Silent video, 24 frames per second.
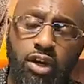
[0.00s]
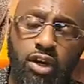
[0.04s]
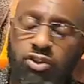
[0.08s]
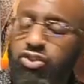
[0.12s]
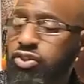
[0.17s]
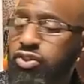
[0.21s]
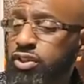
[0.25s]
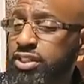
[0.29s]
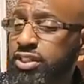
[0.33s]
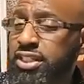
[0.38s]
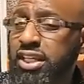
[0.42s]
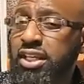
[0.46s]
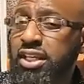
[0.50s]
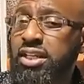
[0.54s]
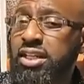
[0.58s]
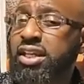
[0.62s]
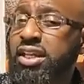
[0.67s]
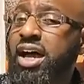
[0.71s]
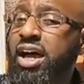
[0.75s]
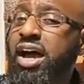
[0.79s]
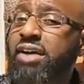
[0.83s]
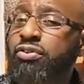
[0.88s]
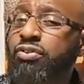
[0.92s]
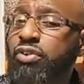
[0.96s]
countries. He
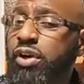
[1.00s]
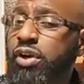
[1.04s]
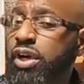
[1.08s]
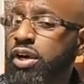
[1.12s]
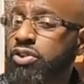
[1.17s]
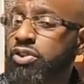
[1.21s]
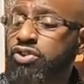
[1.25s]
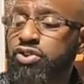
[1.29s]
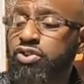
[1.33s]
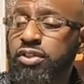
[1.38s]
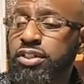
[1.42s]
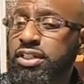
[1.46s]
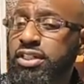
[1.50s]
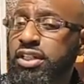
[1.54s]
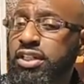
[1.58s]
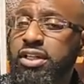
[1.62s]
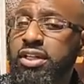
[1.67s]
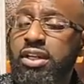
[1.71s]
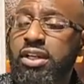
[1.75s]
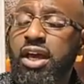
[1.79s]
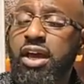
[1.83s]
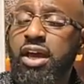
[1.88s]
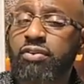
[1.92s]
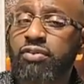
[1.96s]
didn't die for countries. He
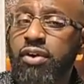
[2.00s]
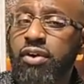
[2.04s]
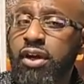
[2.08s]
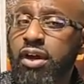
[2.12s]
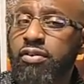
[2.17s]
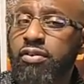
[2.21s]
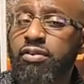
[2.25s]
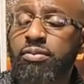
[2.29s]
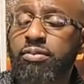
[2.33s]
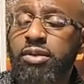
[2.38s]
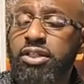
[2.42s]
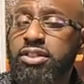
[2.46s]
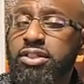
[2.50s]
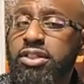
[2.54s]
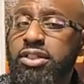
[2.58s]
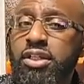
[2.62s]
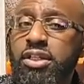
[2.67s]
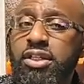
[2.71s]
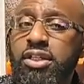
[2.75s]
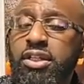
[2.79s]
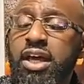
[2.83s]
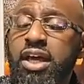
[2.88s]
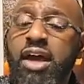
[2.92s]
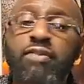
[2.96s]
didn't die for governments. He
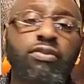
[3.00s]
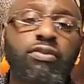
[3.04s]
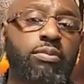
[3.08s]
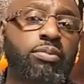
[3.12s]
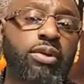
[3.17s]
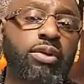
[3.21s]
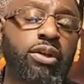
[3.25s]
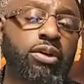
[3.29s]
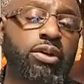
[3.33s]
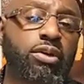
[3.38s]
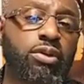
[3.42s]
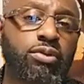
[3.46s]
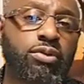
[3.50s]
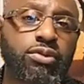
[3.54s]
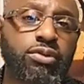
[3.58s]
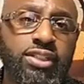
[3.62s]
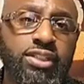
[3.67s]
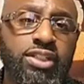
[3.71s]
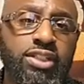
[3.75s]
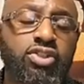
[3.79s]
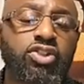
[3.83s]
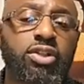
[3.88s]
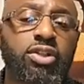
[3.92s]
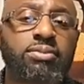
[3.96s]
didn't die for political
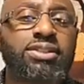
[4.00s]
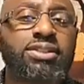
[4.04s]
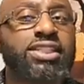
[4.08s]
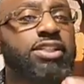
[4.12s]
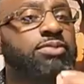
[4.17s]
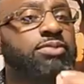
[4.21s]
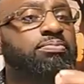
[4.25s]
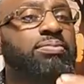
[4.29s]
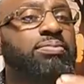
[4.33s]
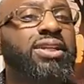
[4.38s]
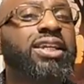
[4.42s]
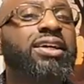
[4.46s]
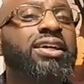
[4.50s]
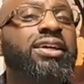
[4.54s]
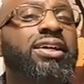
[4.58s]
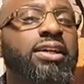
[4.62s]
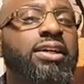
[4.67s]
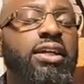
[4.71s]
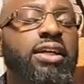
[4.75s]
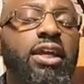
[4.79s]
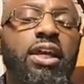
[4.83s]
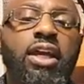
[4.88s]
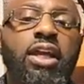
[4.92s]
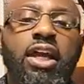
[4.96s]
systems. His
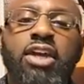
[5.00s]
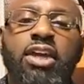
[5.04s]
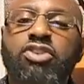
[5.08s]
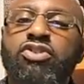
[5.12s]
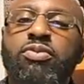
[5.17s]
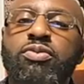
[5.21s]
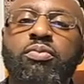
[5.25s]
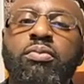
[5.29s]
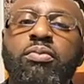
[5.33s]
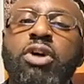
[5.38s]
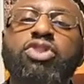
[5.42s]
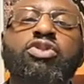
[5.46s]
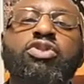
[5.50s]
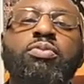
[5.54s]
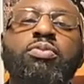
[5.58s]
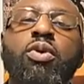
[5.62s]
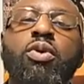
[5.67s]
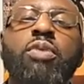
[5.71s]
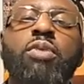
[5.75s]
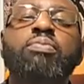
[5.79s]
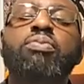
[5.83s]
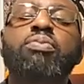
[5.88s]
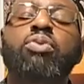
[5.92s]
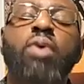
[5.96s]
blood is much
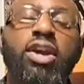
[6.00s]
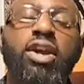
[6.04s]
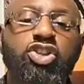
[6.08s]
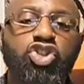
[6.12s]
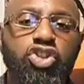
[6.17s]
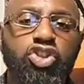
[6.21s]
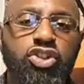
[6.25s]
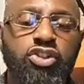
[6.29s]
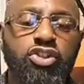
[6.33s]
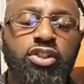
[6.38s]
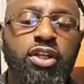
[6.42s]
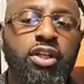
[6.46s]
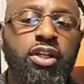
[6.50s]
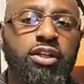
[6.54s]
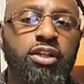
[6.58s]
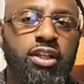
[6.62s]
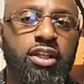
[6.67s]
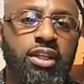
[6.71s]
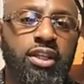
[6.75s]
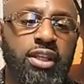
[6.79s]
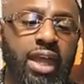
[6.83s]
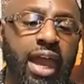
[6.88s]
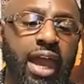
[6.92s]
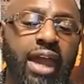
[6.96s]
more precious
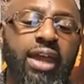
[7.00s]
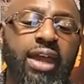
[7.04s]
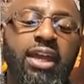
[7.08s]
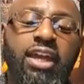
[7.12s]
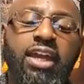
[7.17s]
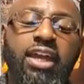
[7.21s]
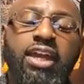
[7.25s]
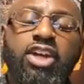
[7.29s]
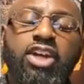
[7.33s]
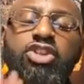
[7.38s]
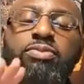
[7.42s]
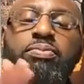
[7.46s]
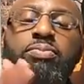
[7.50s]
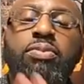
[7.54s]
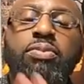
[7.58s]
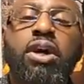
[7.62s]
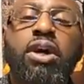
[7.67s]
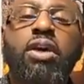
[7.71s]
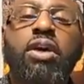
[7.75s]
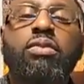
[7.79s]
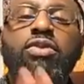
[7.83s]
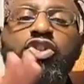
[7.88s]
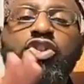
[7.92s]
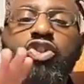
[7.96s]
than that. His
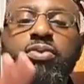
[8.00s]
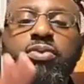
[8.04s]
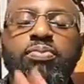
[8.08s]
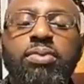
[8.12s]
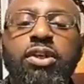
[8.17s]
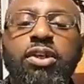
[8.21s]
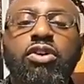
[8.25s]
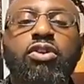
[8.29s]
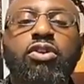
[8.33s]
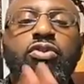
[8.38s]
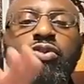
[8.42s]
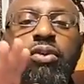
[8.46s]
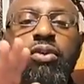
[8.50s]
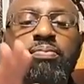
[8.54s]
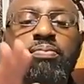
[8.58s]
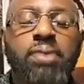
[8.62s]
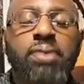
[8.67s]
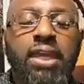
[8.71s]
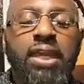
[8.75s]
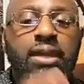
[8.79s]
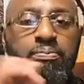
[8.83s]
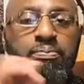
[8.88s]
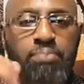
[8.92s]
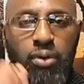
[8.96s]
blood was spilled for
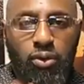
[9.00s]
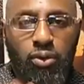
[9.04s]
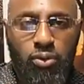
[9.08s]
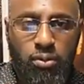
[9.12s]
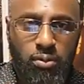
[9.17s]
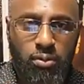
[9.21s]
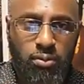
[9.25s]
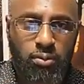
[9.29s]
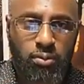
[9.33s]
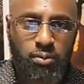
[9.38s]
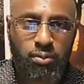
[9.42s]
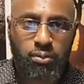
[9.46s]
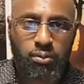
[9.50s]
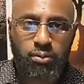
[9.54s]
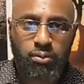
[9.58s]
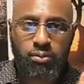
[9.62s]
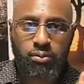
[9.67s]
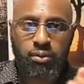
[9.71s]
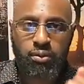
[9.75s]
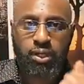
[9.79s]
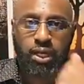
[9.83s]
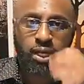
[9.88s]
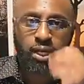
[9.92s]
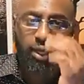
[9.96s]
people.
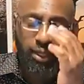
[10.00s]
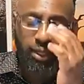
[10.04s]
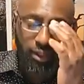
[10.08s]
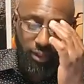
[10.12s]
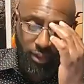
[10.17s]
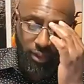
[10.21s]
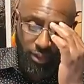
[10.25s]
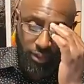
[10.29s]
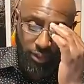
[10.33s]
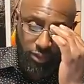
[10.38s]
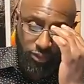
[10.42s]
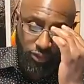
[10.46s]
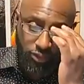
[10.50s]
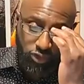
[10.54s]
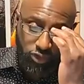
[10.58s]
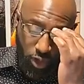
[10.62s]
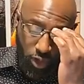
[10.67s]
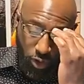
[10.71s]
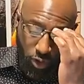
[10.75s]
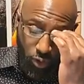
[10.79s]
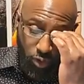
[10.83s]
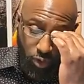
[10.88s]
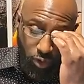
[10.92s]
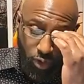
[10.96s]
Okay?
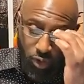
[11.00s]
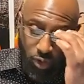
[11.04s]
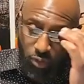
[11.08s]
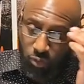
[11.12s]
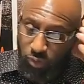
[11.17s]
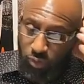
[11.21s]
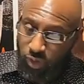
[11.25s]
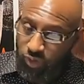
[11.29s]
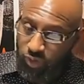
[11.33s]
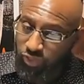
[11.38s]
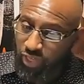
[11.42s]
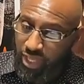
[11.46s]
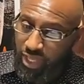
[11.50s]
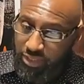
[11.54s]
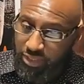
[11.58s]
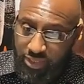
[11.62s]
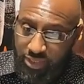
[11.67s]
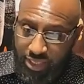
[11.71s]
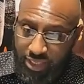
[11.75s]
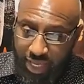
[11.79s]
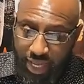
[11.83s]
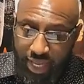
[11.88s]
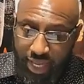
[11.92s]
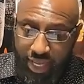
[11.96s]
So, with that
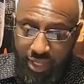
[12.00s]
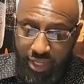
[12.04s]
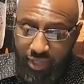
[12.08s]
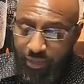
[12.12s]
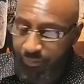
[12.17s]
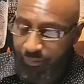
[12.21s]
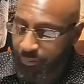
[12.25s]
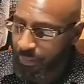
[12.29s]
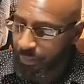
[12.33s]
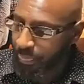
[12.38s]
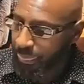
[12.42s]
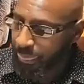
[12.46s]
said,